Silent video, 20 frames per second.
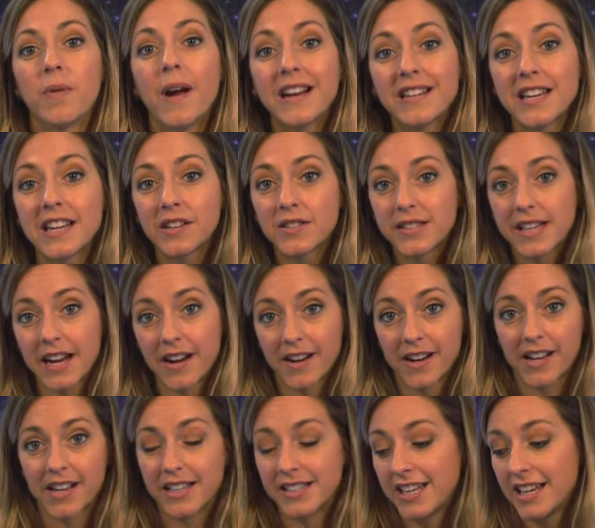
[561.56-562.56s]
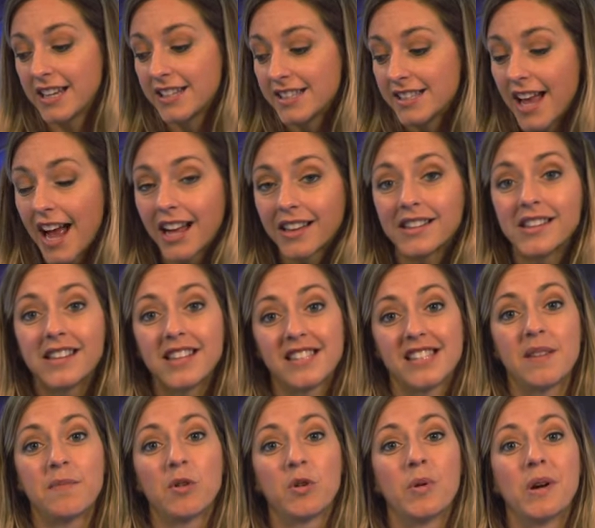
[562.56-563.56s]
rectangle's area is exactly the
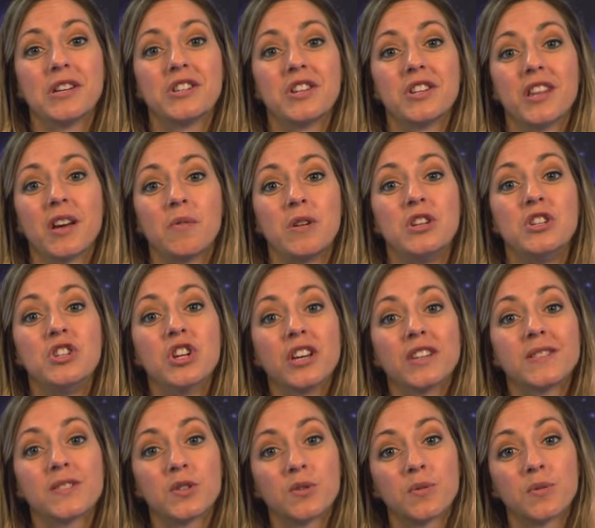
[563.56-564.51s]
same equation that we just